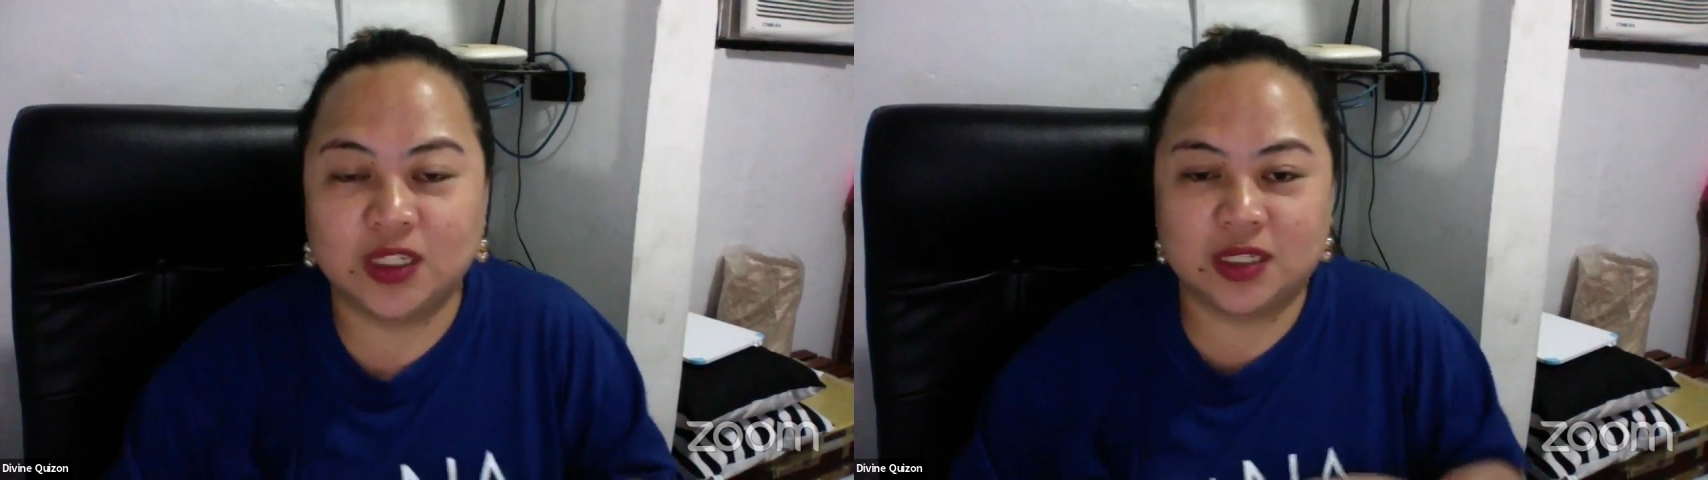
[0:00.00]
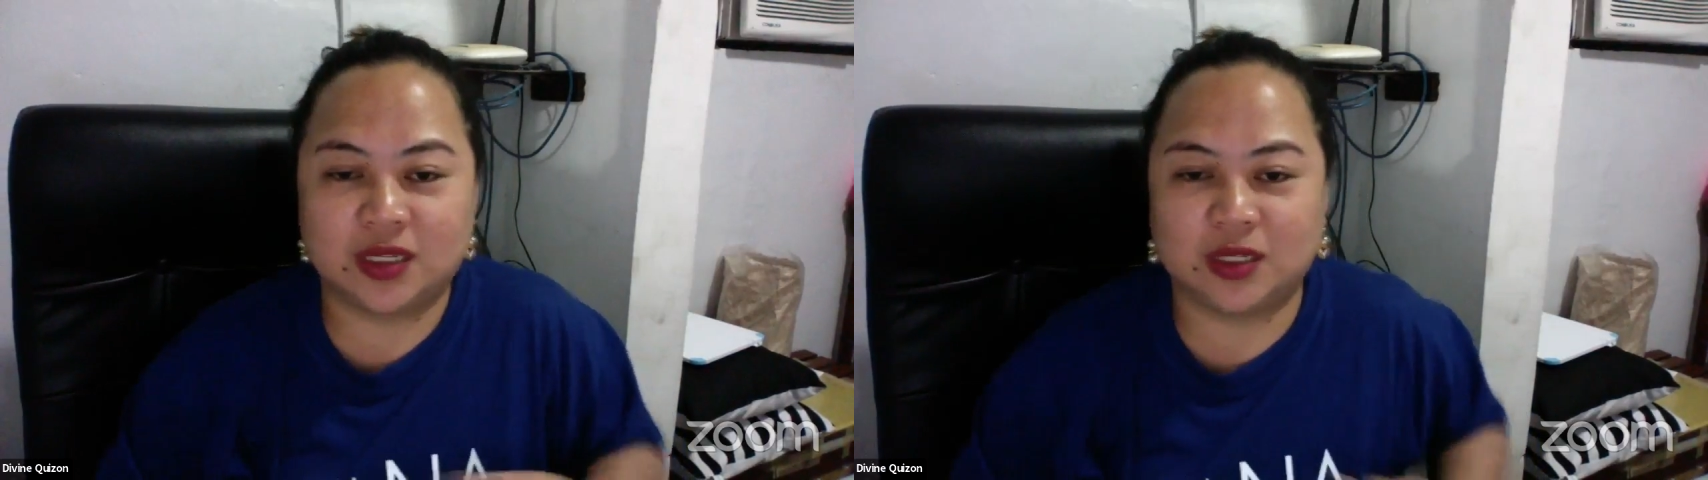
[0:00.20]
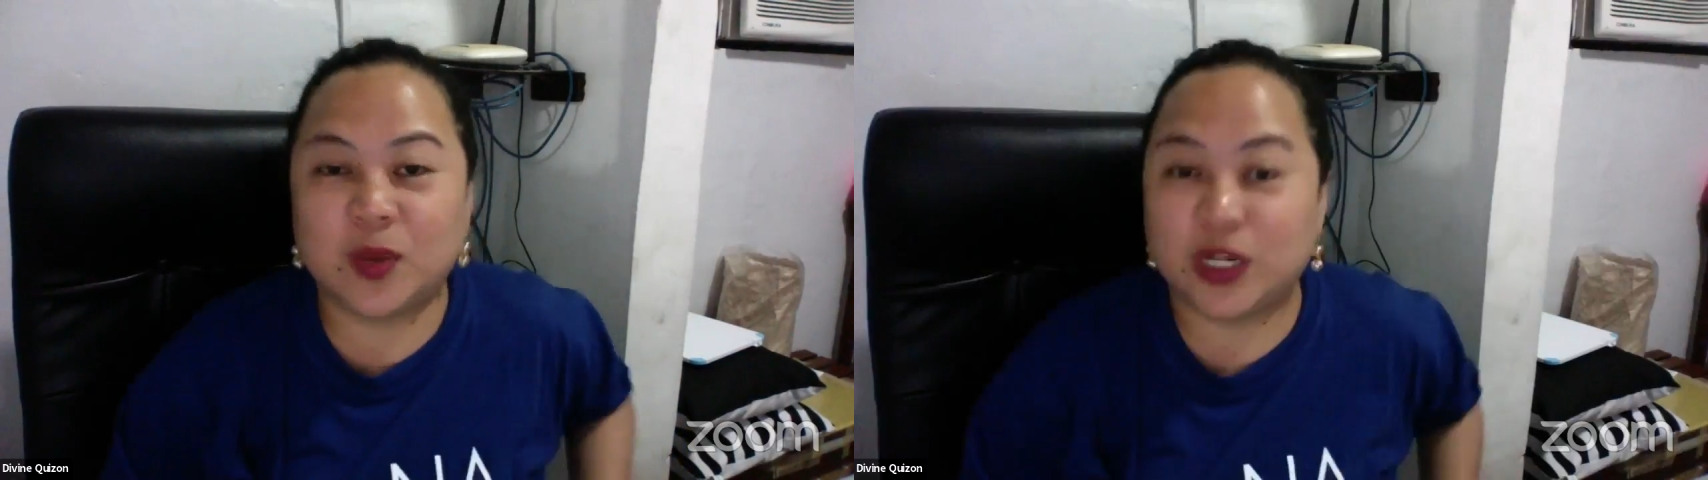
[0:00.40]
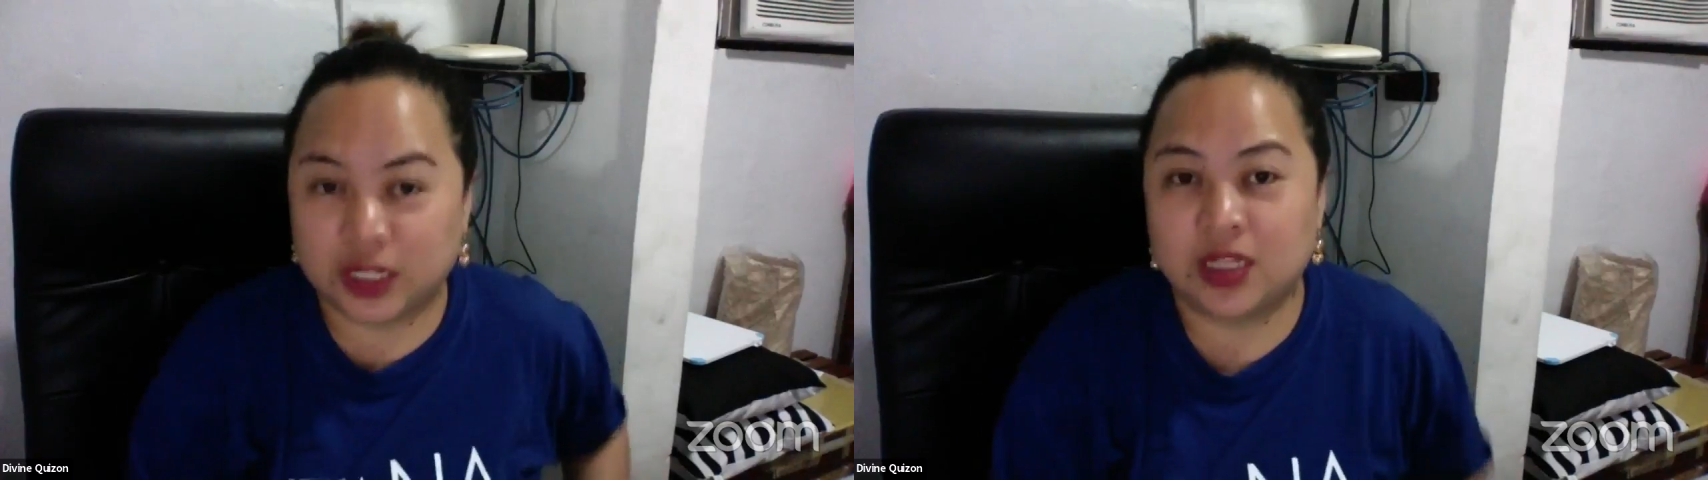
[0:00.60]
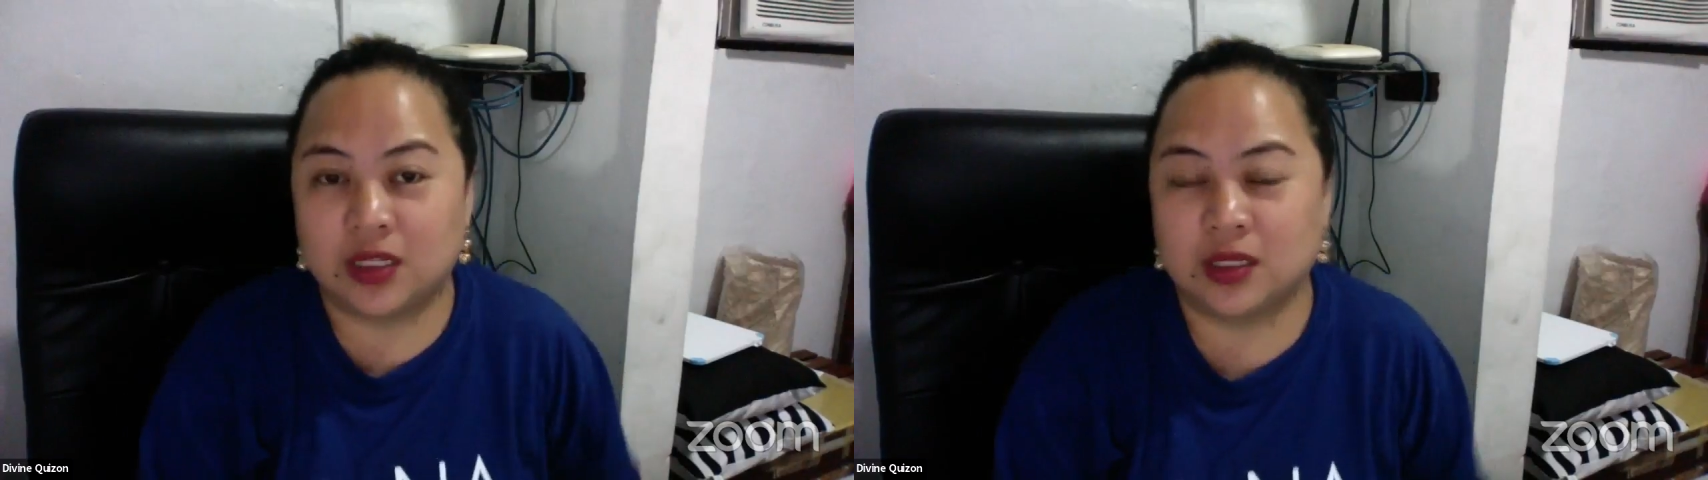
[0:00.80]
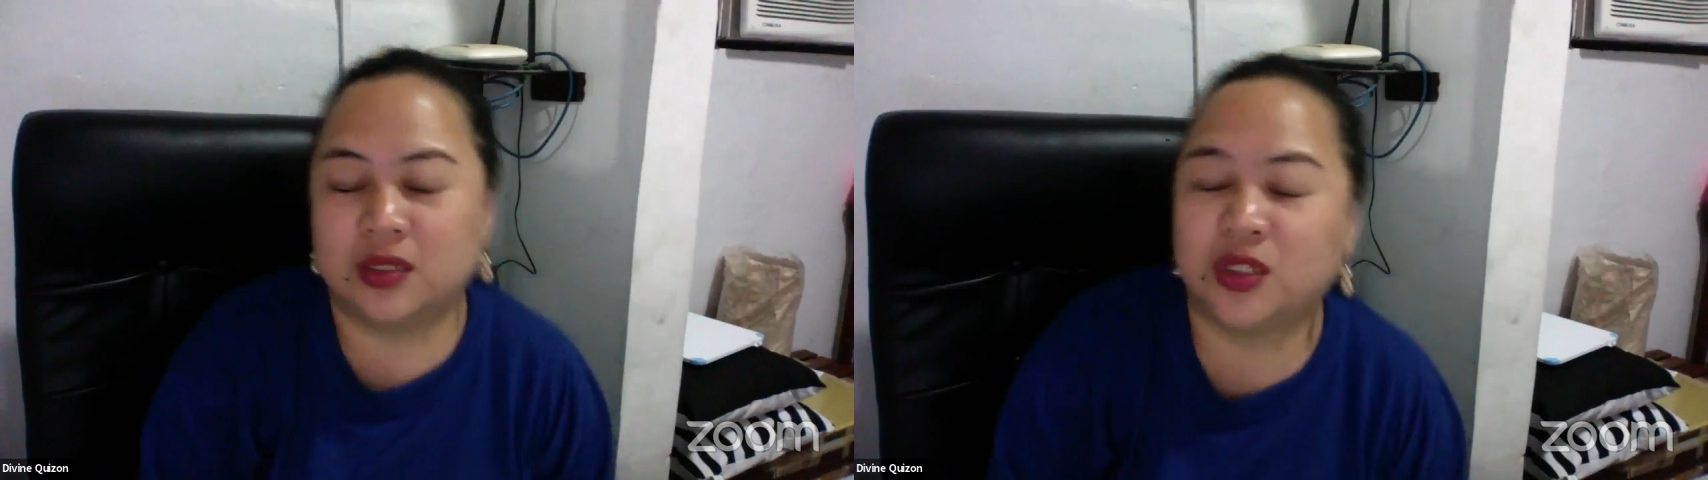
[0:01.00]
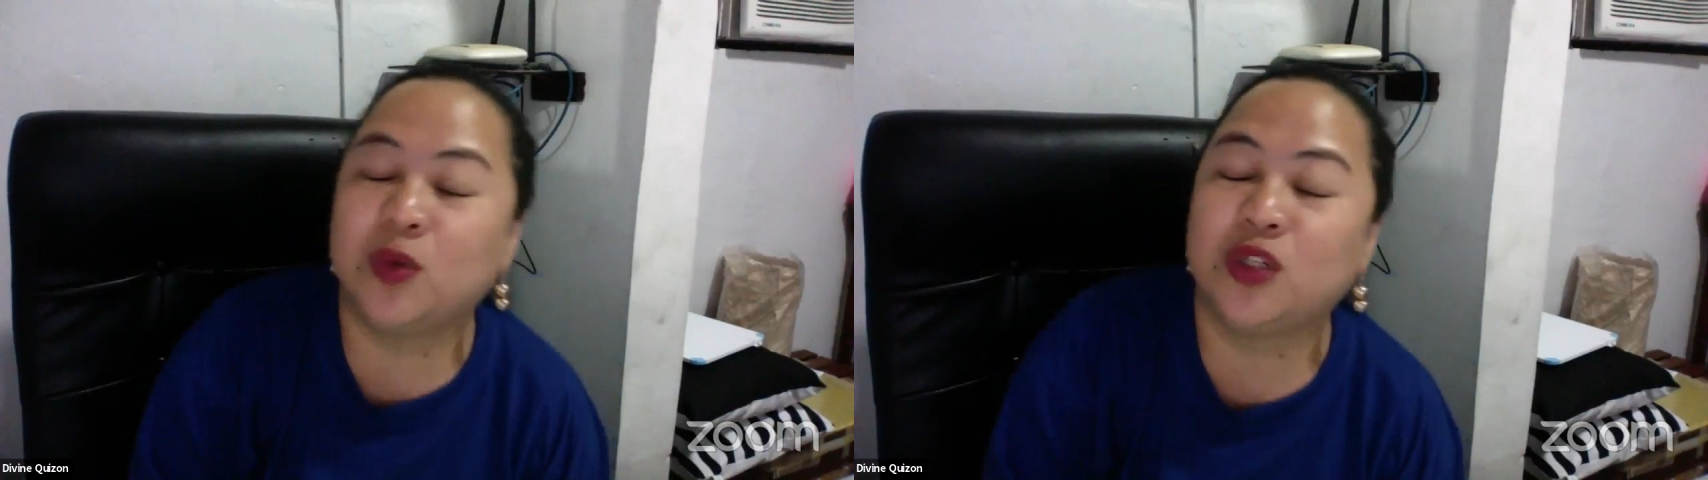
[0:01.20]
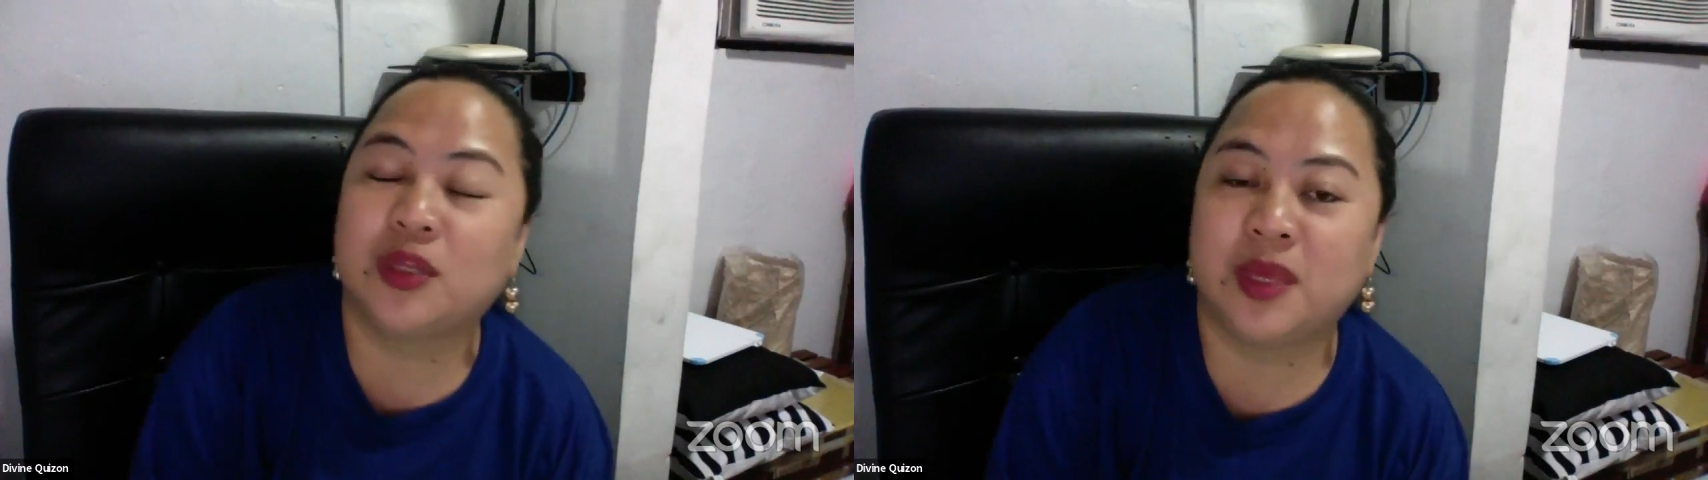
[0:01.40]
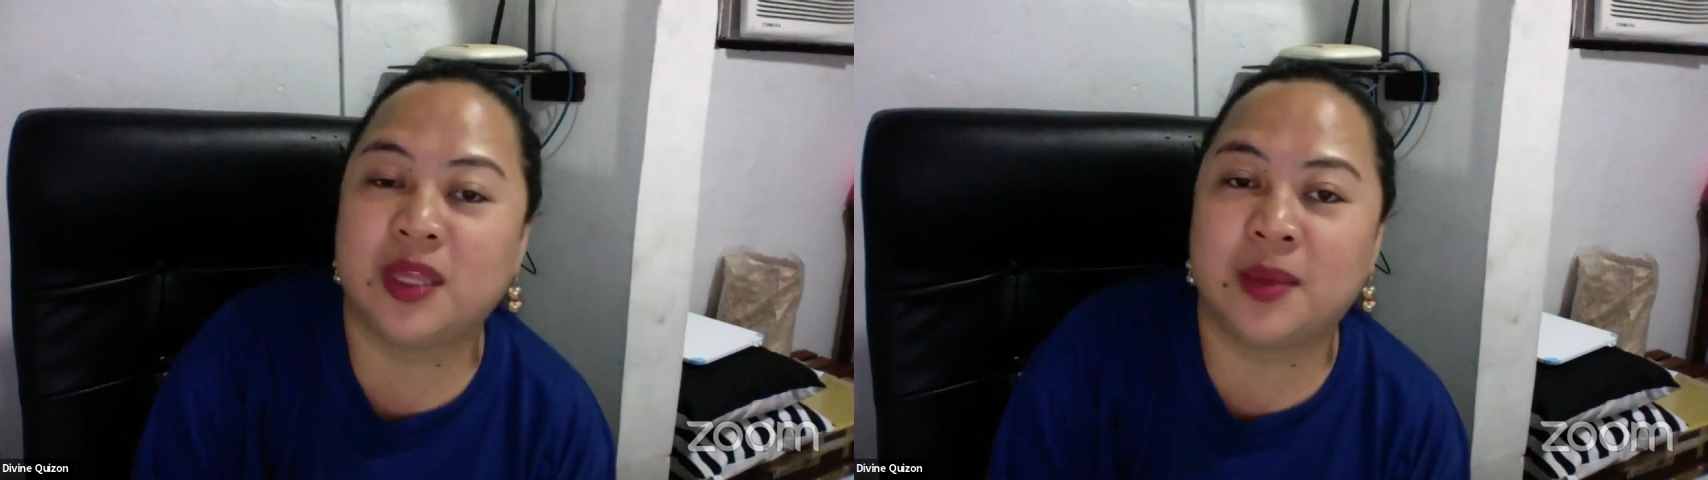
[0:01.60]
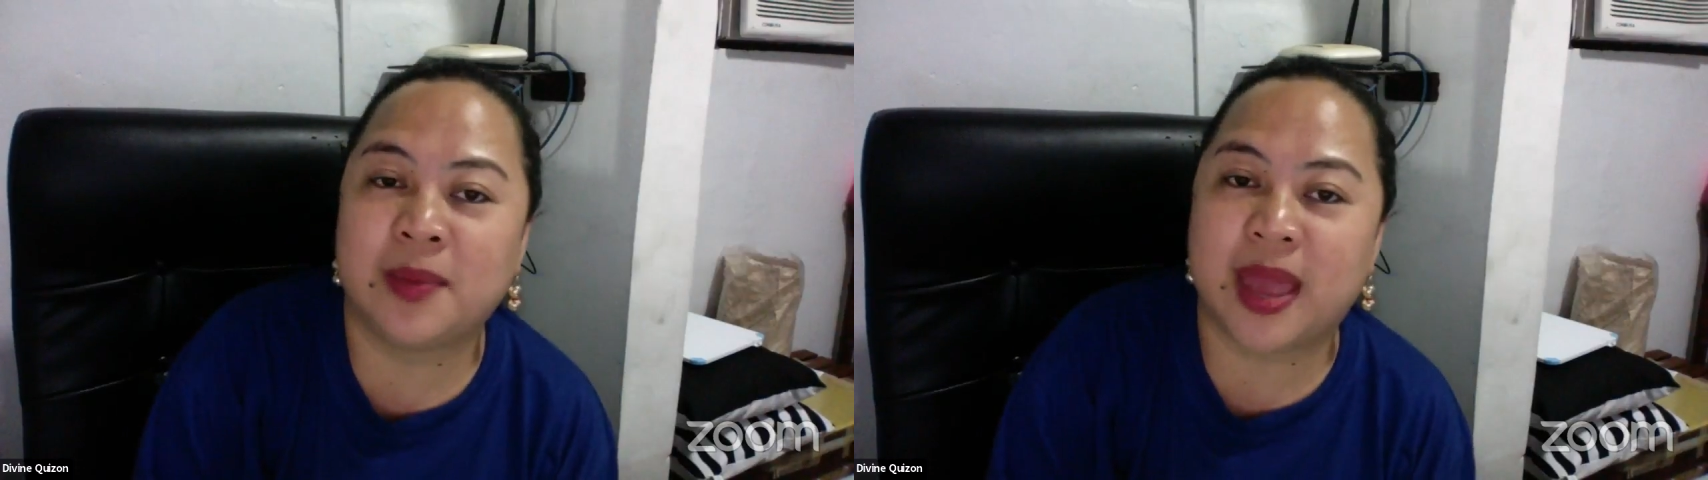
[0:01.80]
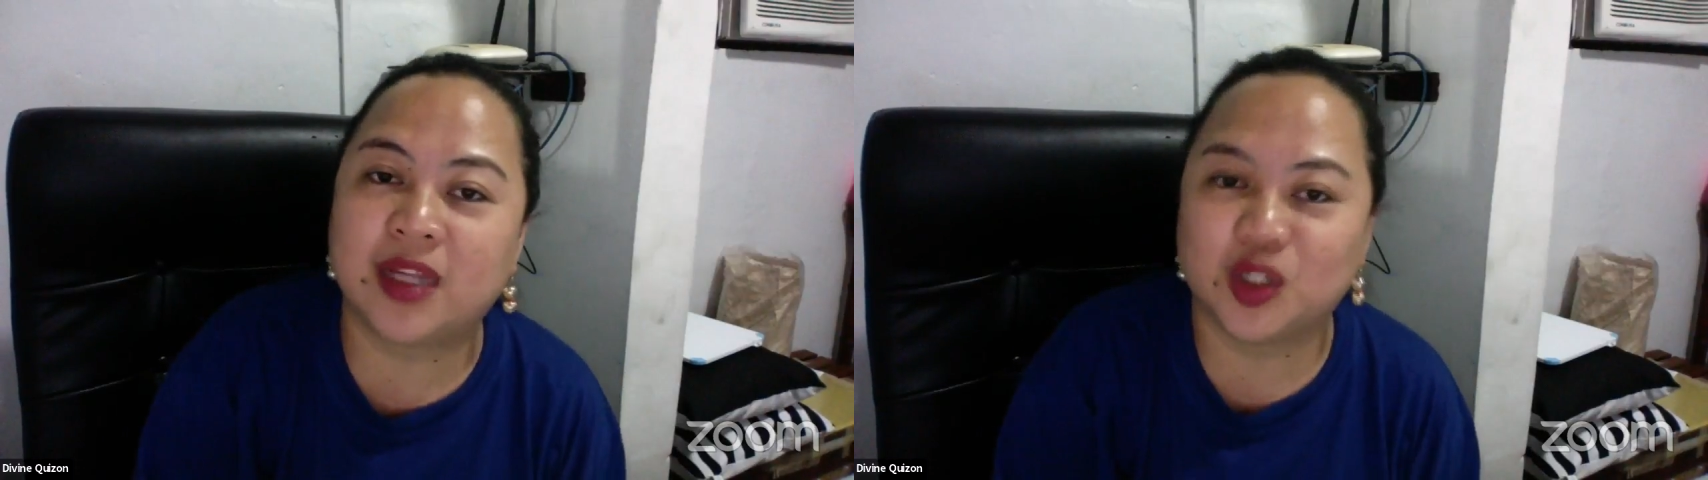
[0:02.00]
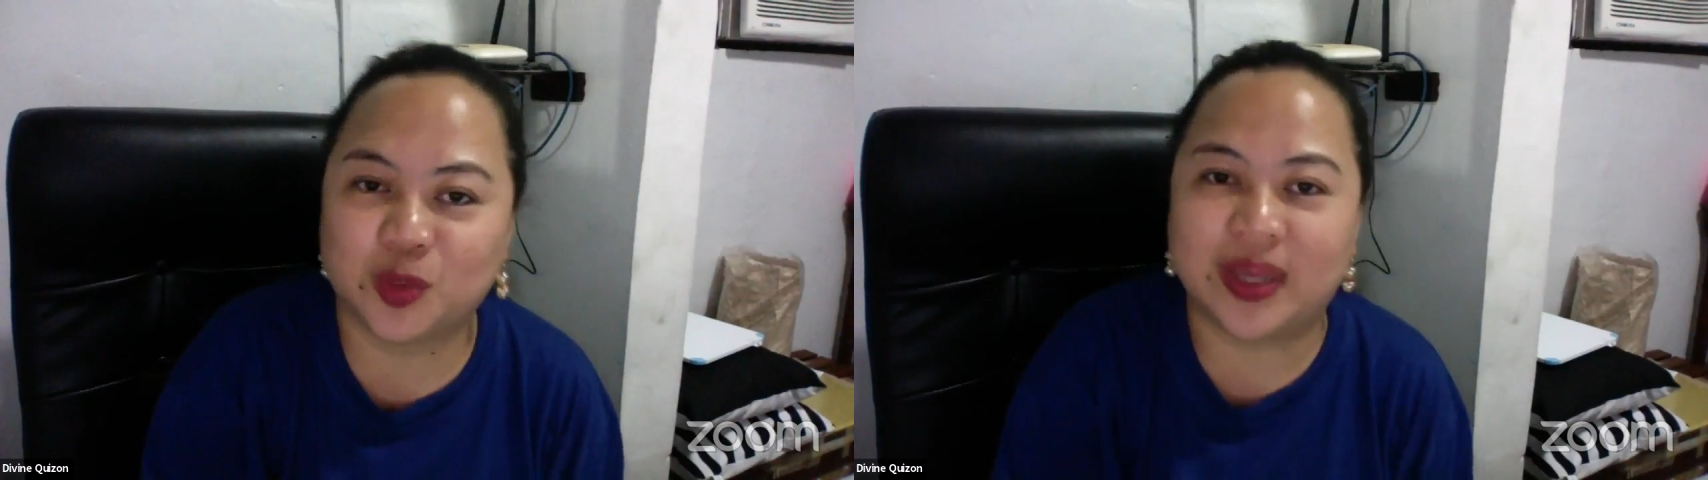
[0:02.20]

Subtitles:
especially the social media management.